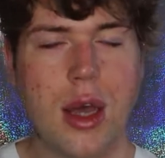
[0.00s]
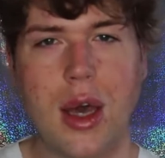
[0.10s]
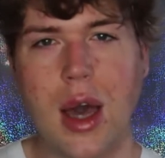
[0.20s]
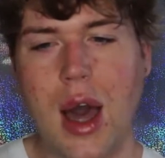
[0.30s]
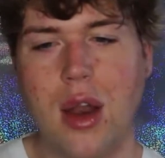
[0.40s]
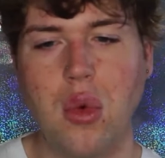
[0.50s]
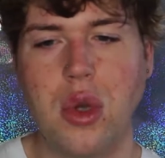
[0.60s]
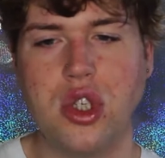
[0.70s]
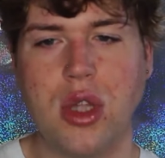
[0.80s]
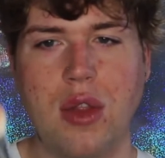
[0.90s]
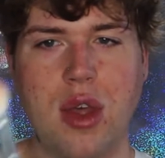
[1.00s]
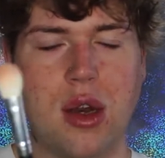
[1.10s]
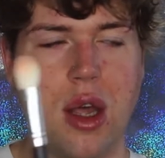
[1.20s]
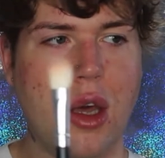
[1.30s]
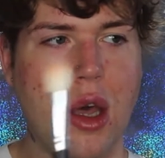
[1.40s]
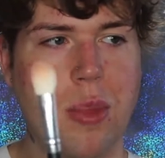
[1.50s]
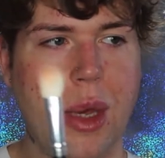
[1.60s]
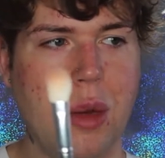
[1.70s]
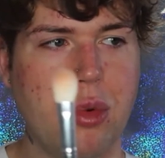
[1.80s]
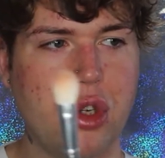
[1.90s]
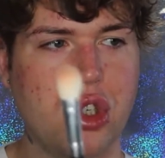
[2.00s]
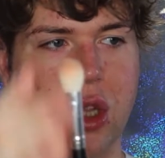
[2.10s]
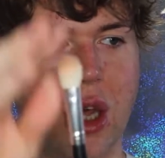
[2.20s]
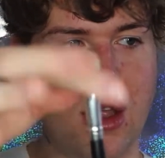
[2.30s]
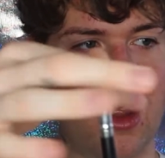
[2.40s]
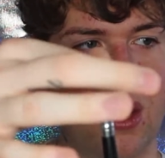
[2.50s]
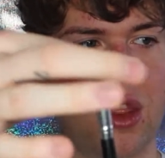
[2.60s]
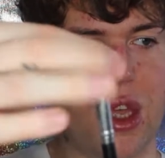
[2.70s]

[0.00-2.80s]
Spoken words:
like I kind of wish that they had like a bigger brush like